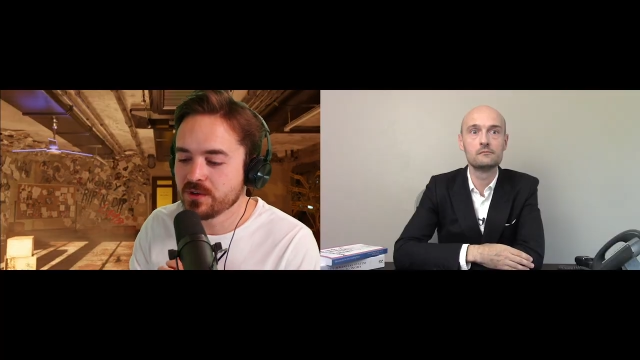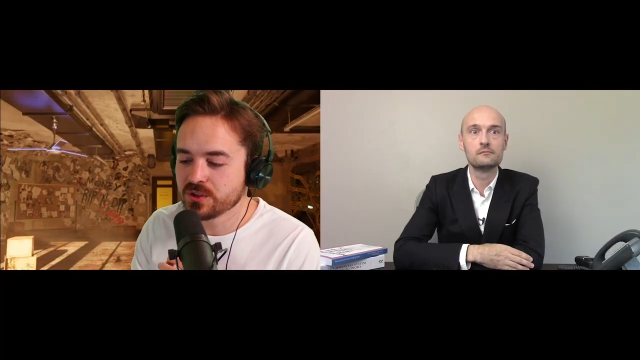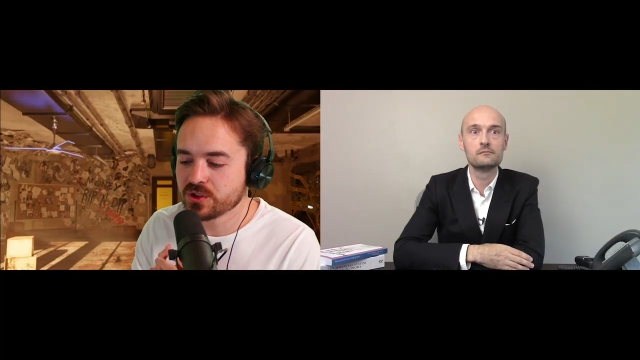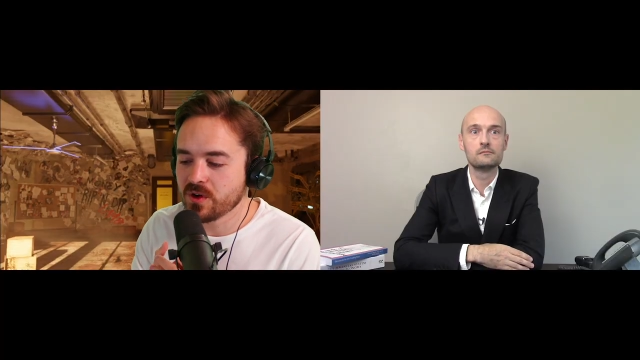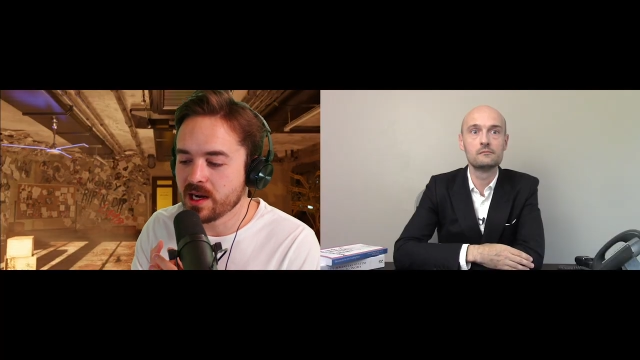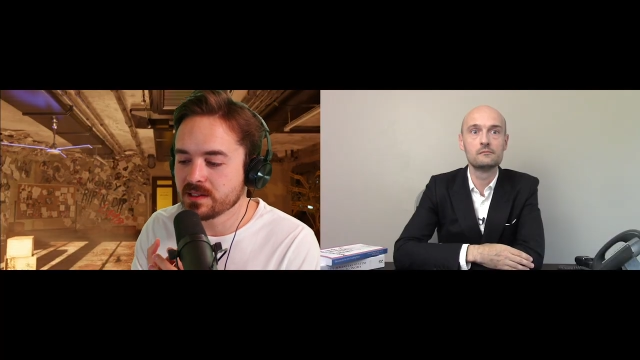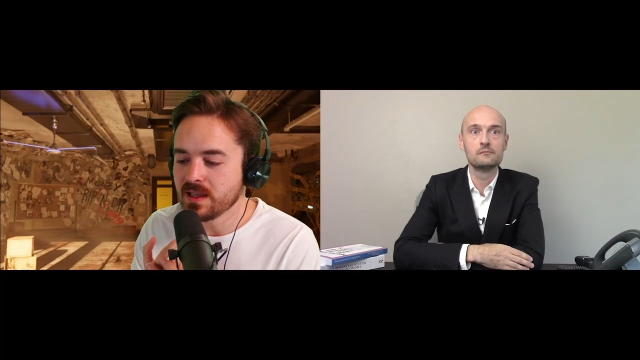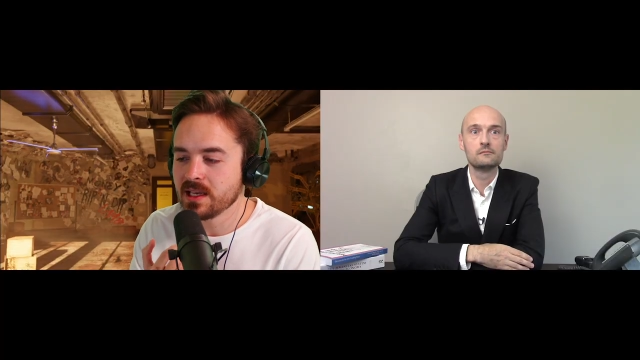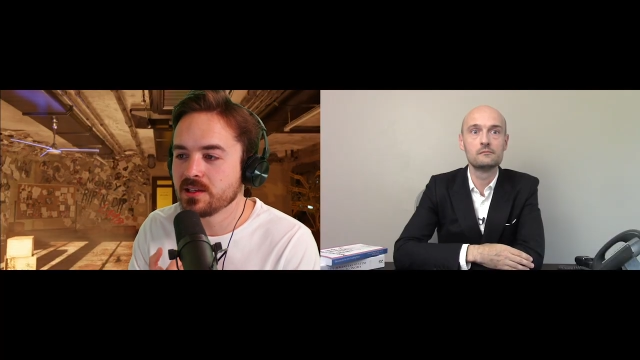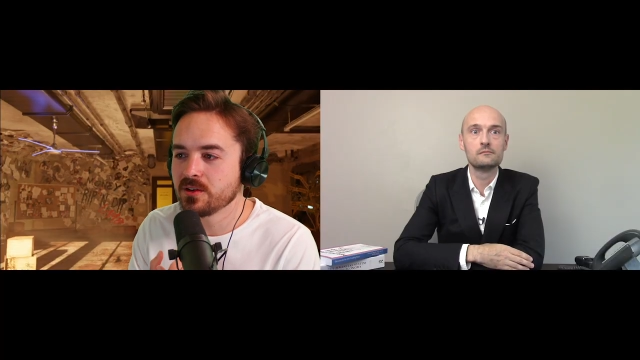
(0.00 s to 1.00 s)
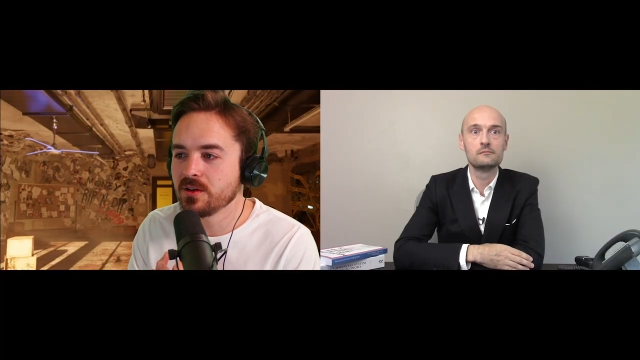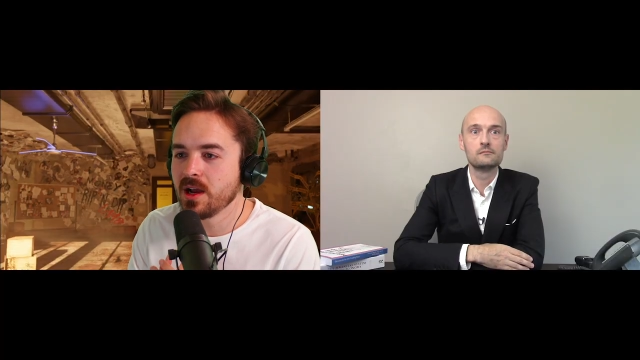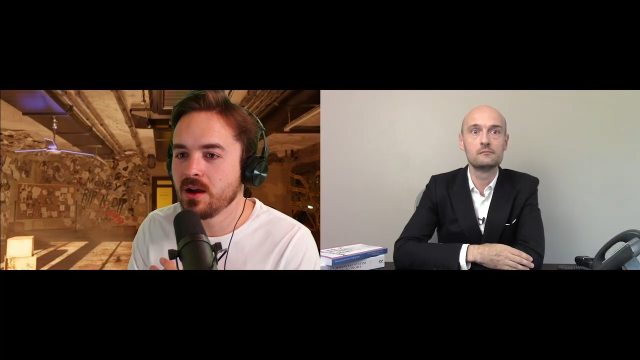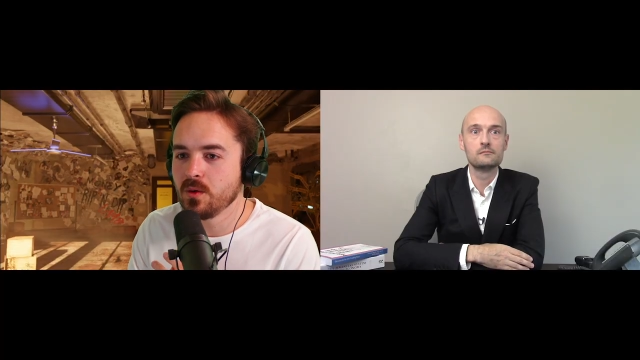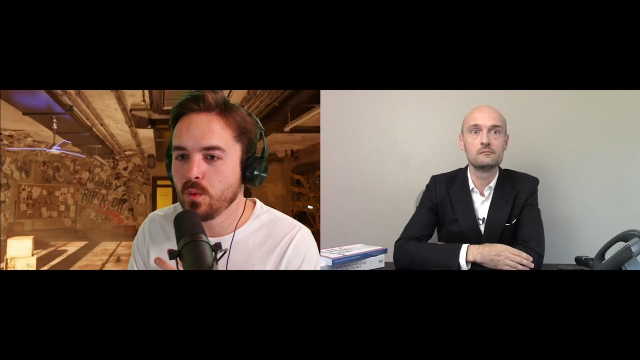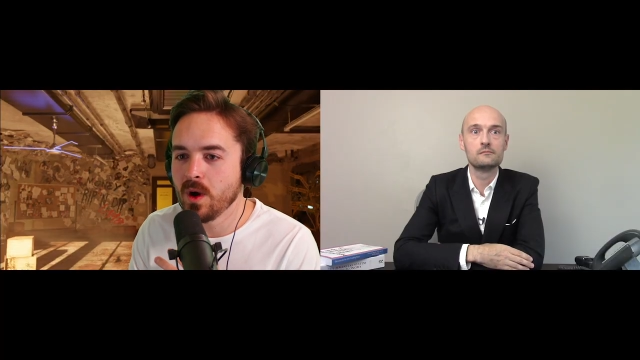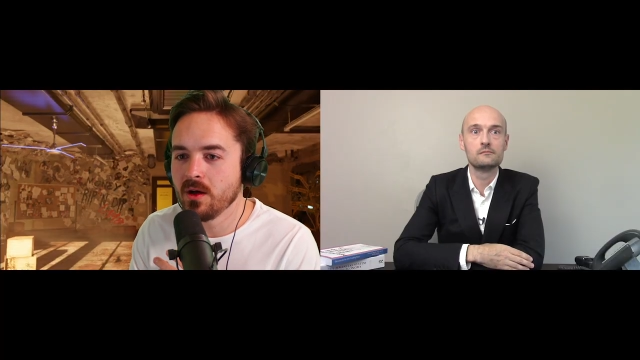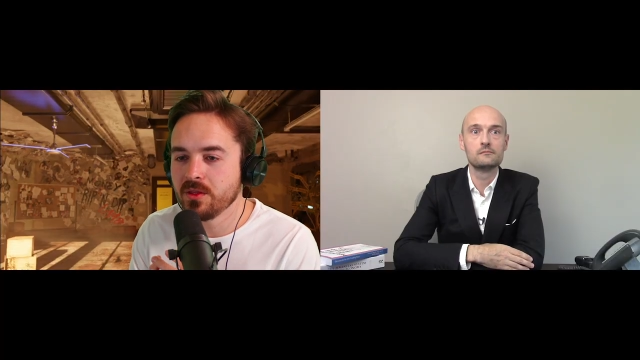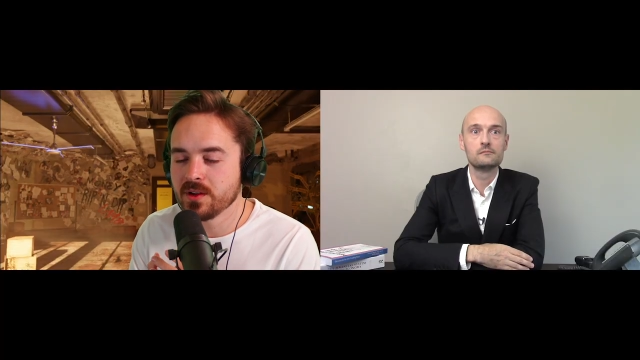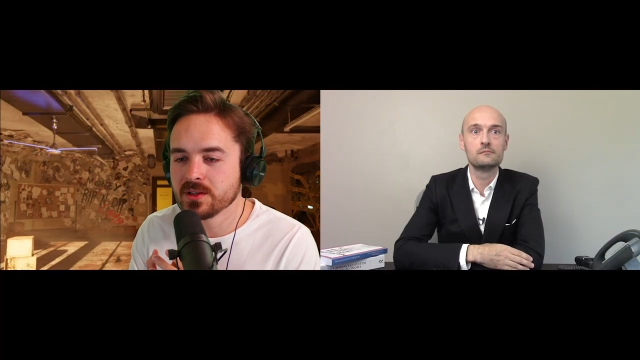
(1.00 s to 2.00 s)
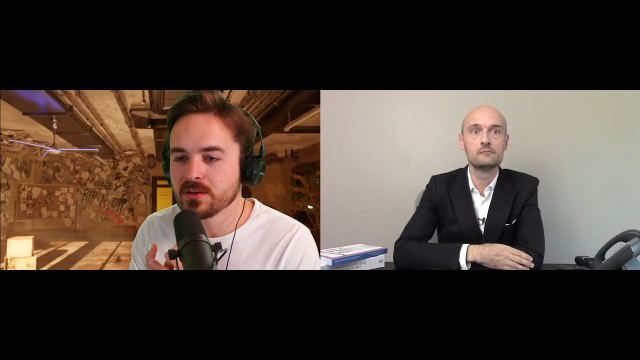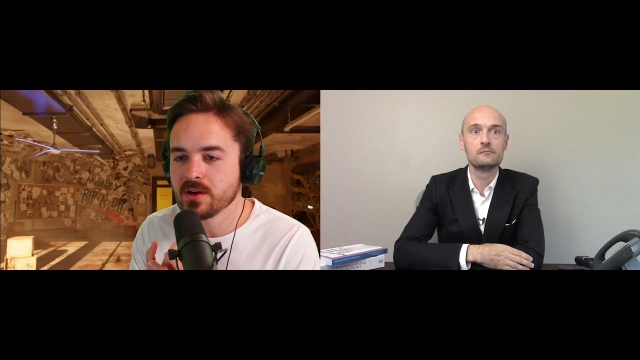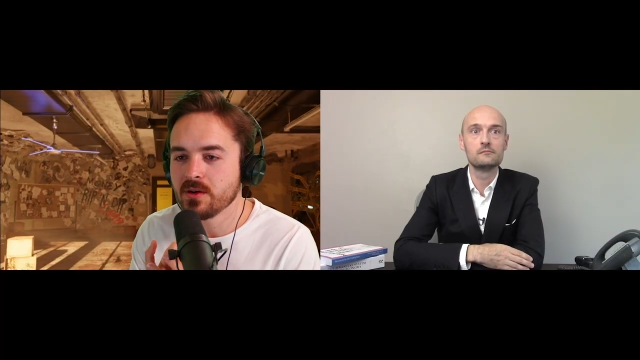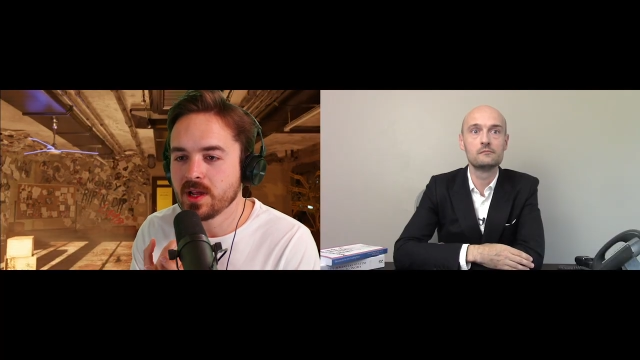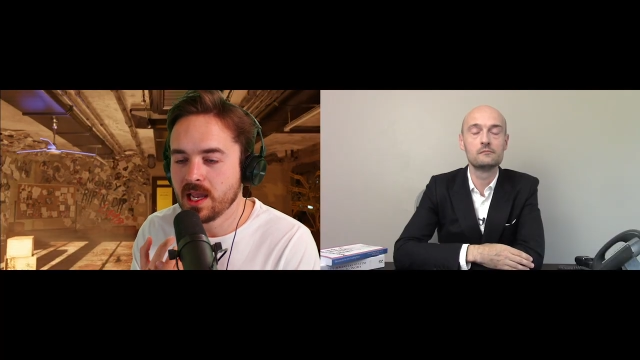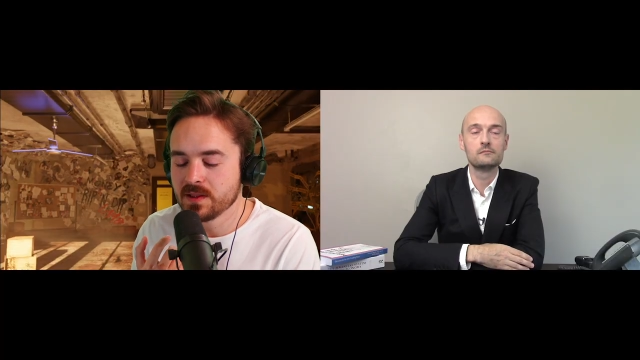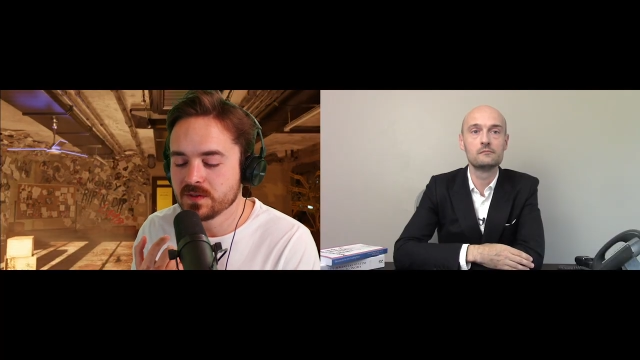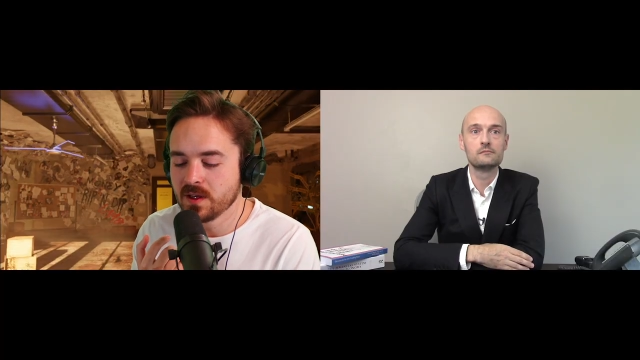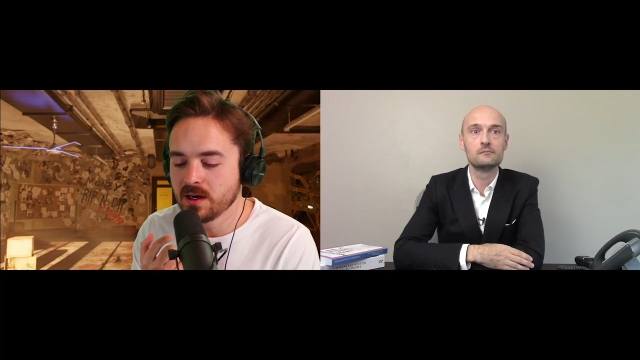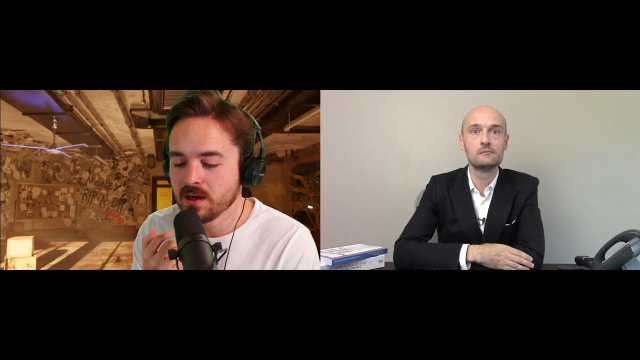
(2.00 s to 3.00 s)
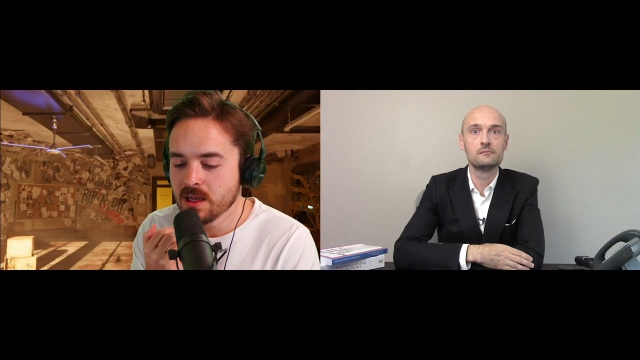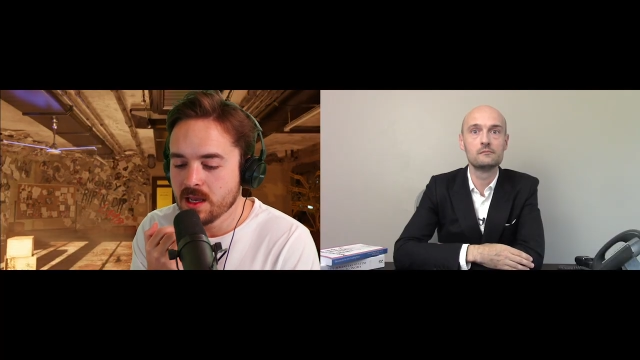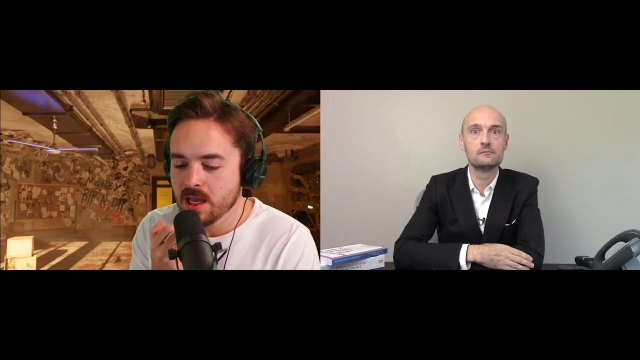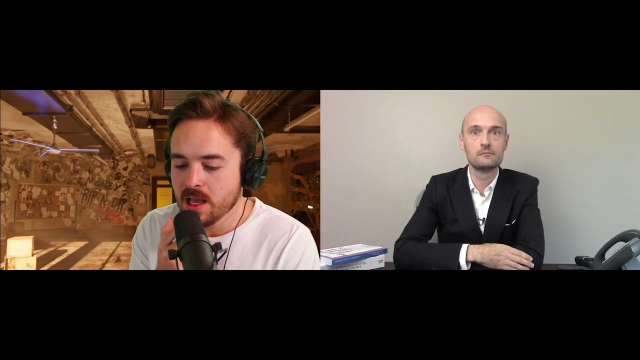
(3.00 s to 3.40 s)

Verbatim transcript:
Speaker 1: if you're just trying to take your uh, wealth into your own hands there.